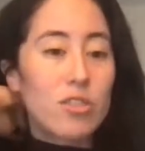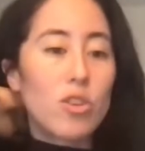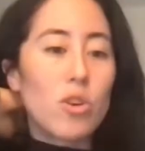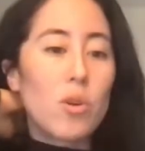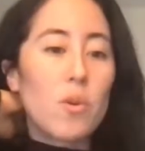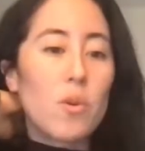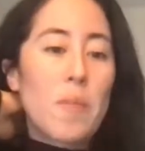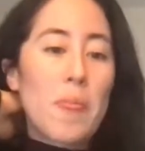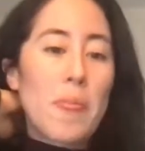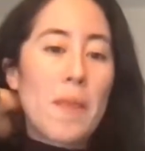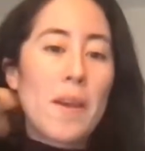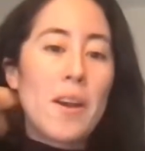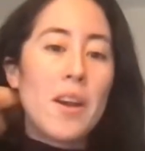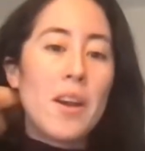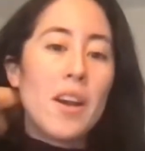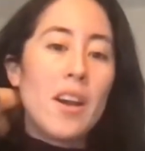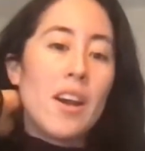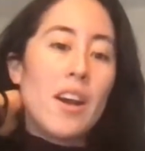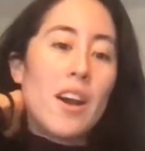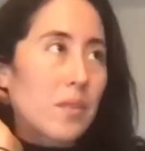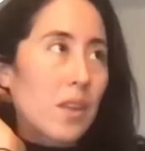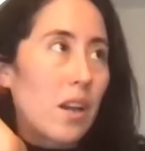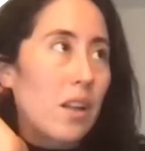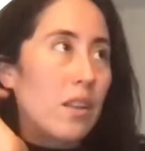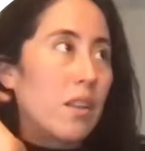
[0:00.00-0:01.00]
So
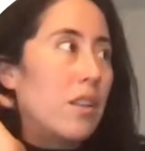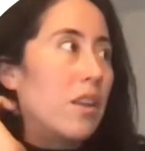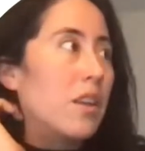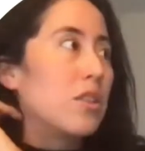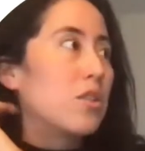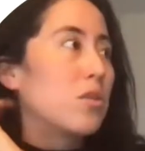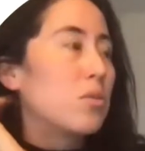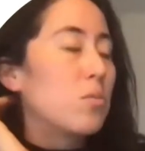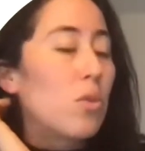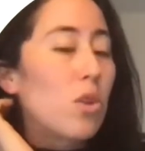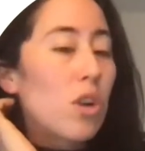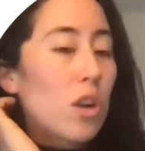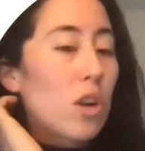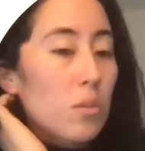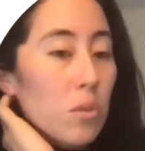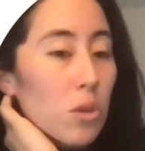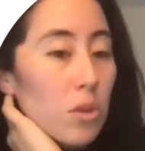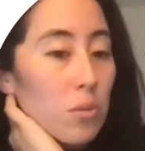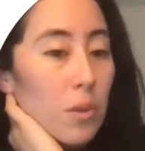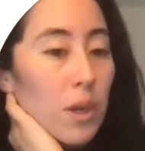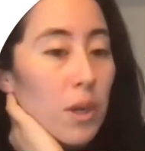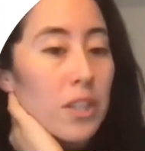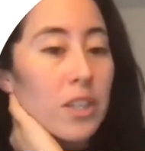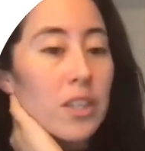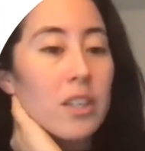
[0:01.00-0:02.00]
there's more and more
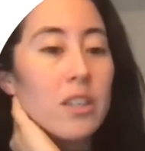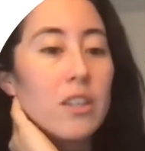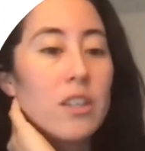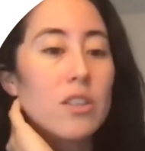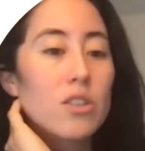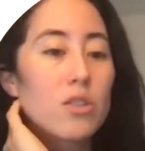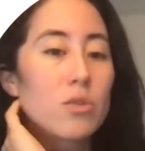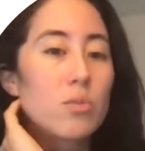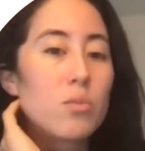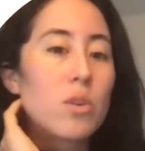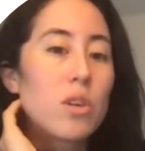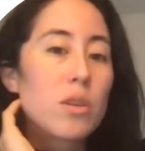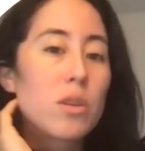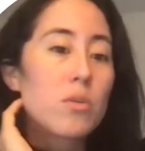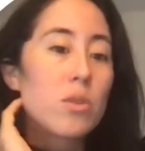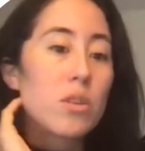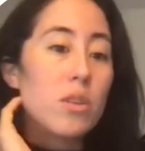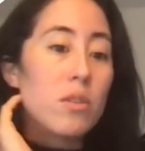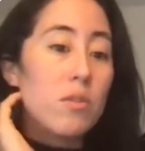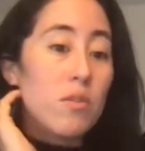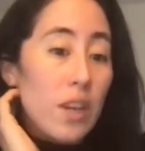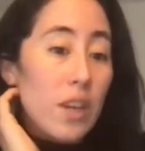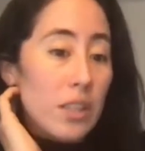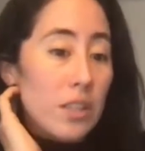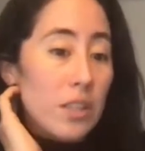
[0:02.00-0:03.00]
money, there's more and more
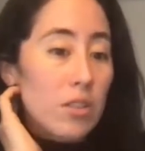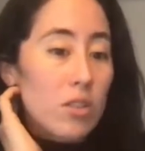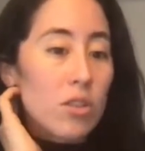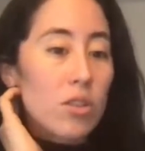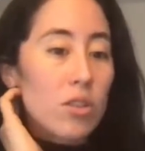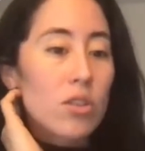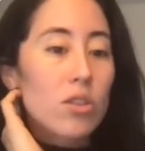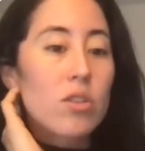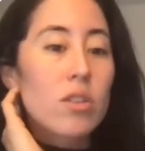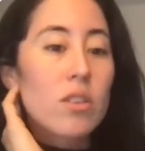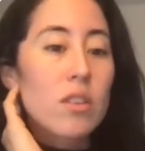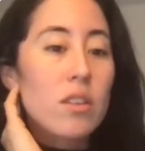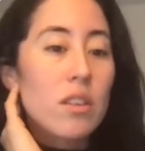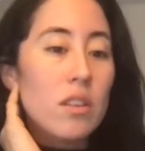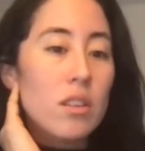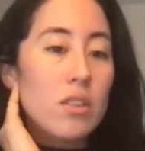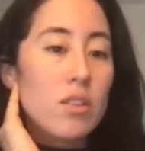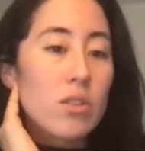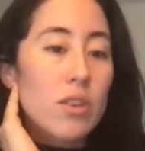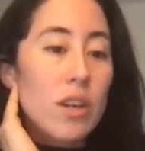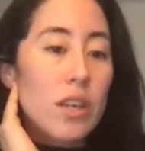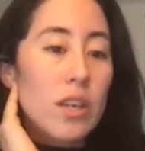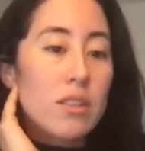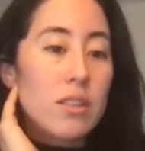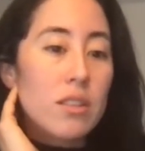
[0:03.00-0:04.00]
investors
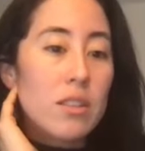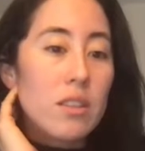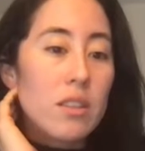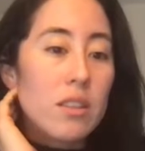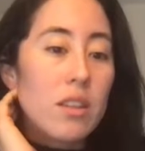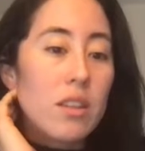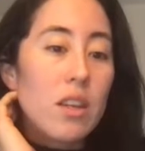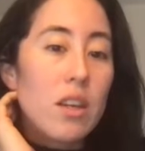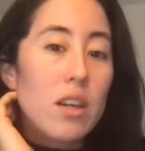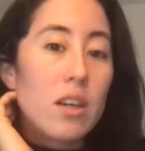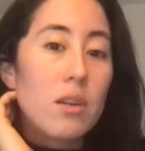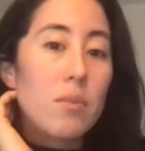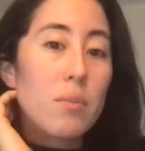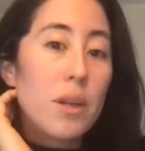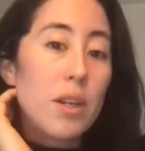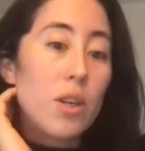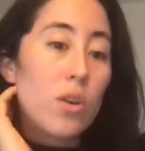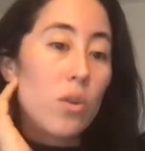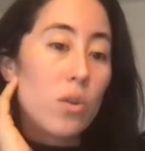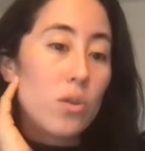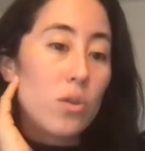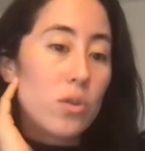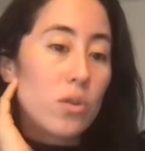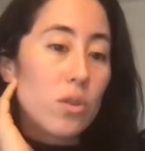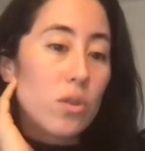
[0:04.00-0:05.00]
interested here, but
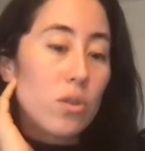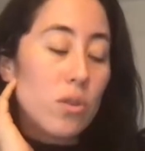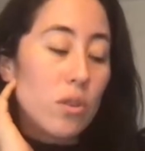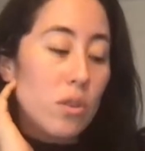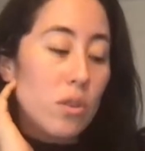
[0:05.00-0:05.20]
also